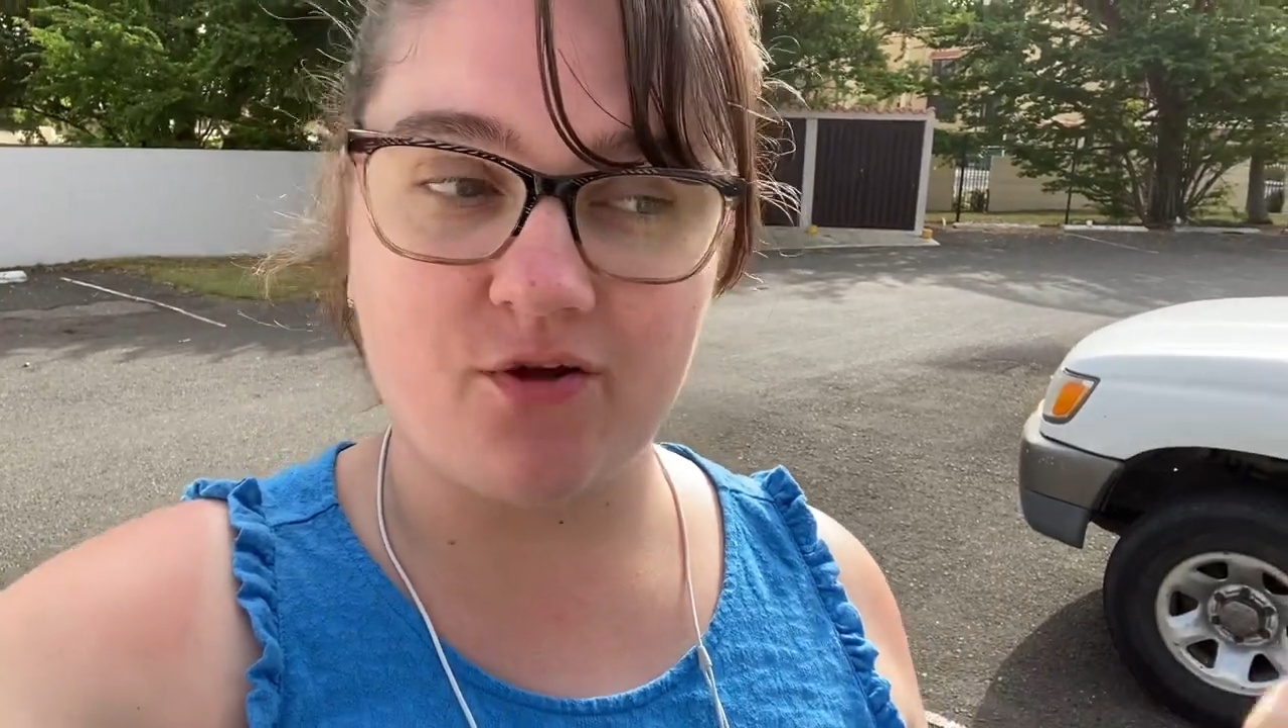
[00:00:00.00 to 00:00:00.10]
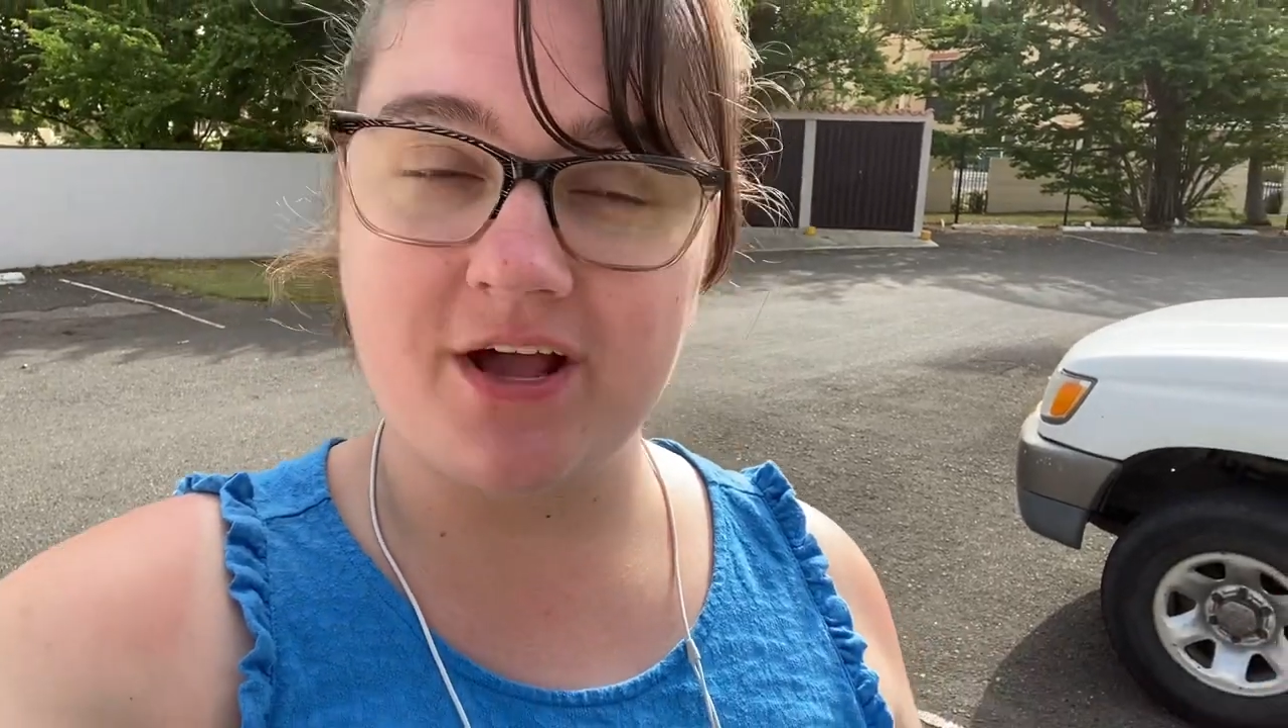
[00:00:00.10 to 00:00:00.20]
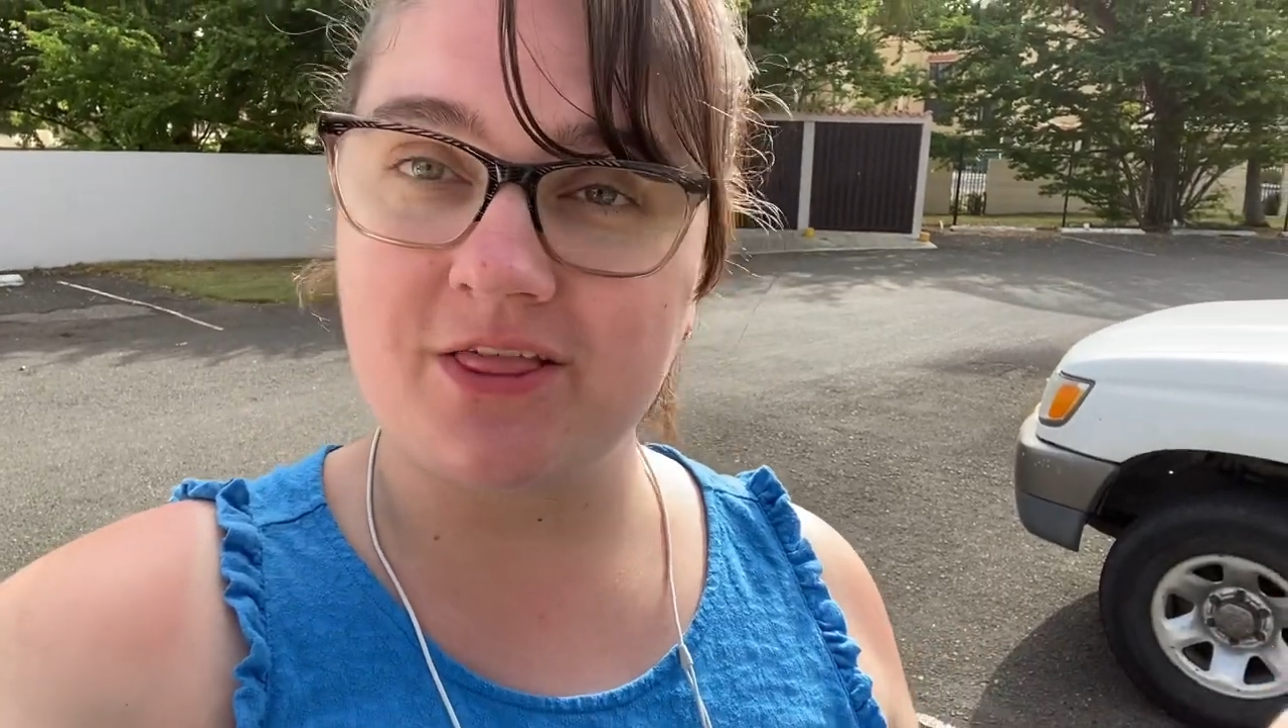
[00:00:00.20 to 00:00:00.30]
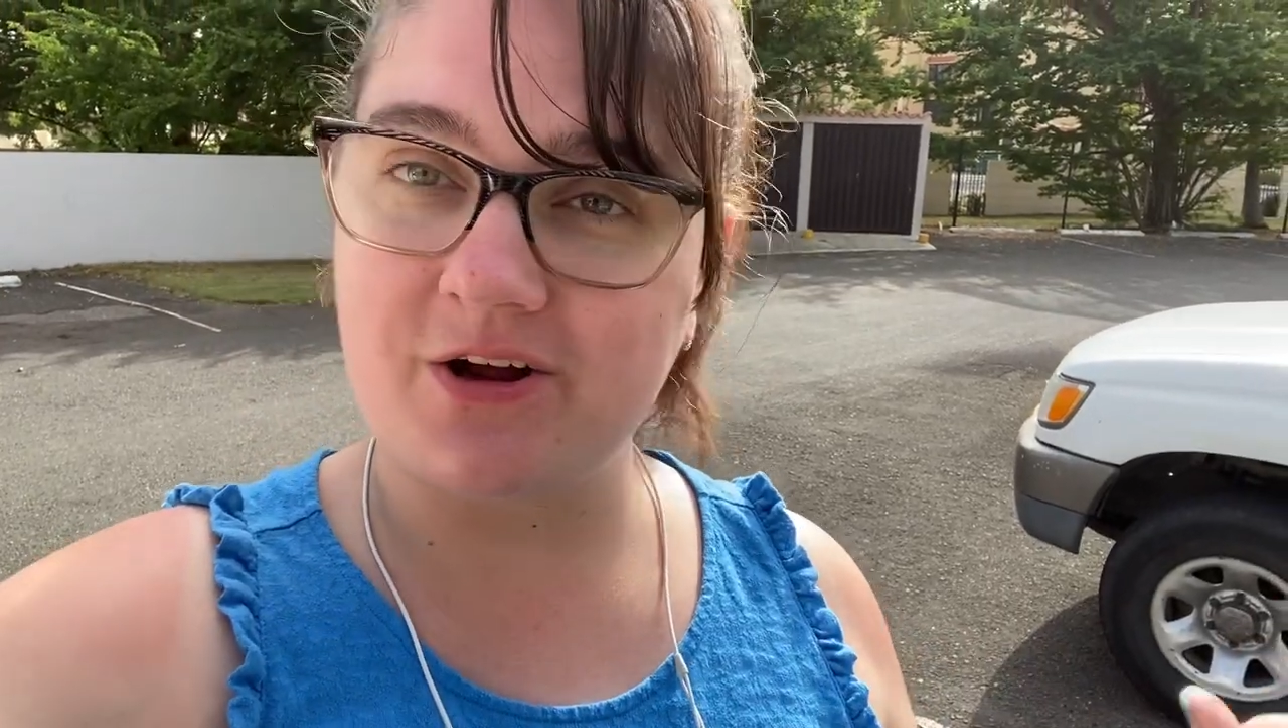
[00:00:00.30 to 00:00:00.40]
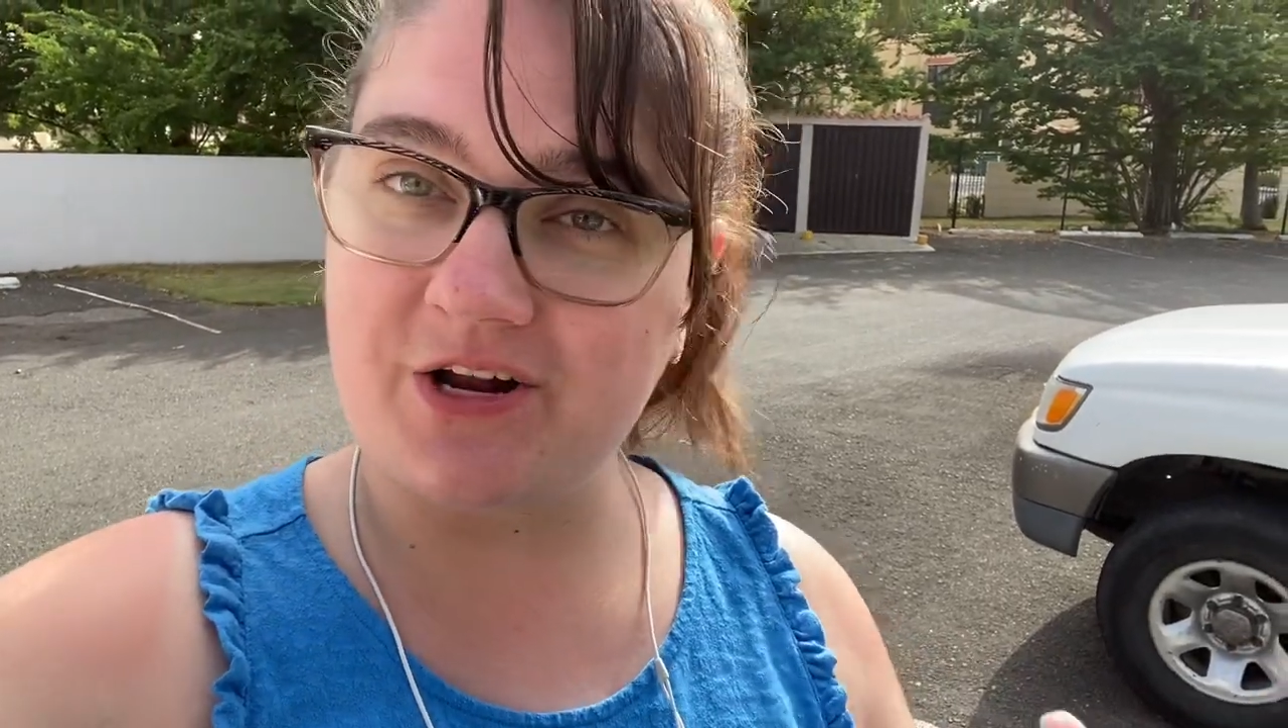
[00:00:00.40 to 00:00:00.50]

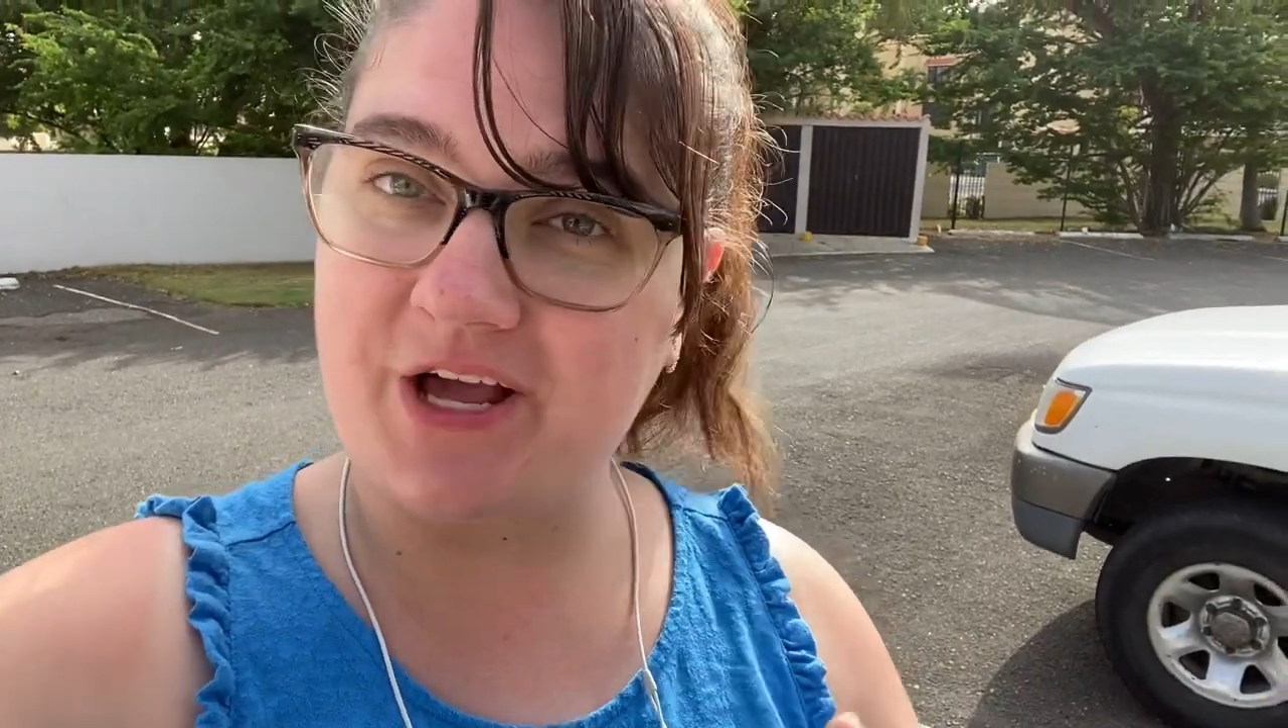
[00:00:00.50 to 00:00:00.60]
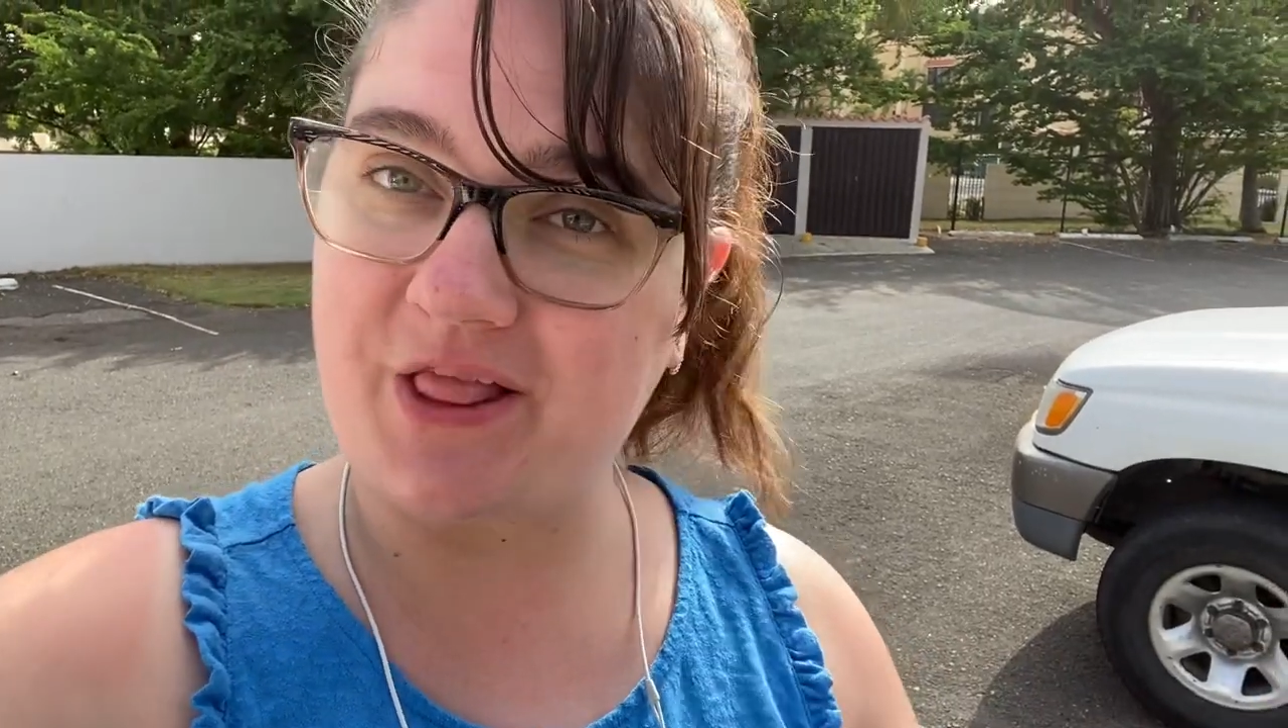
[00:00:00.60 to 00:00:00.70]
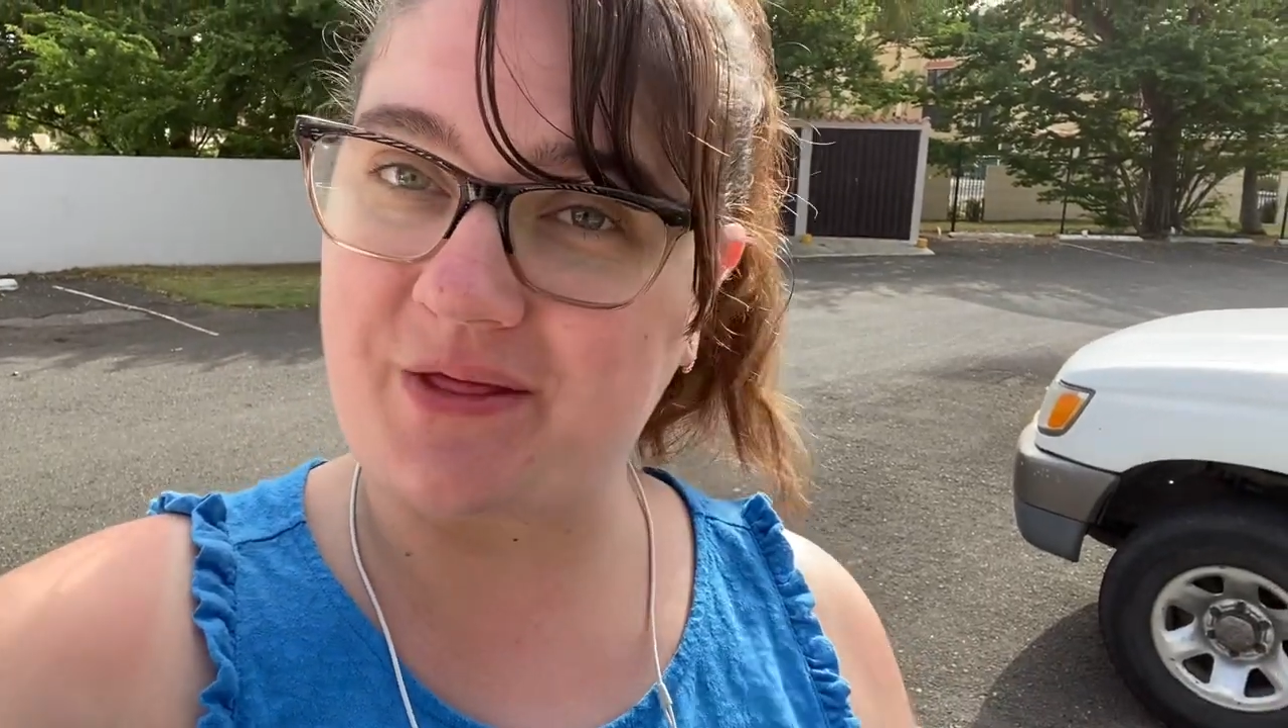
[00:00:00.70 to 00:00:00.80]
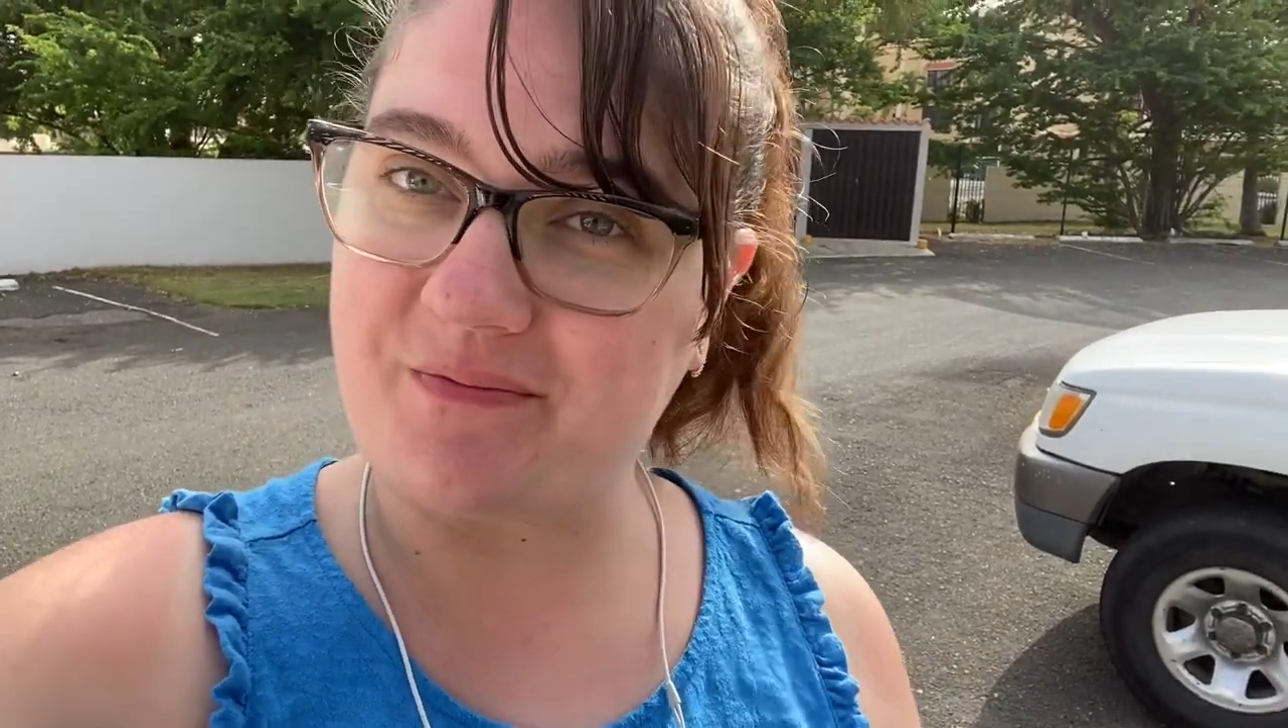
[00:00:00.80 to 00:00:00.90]
3.30 in the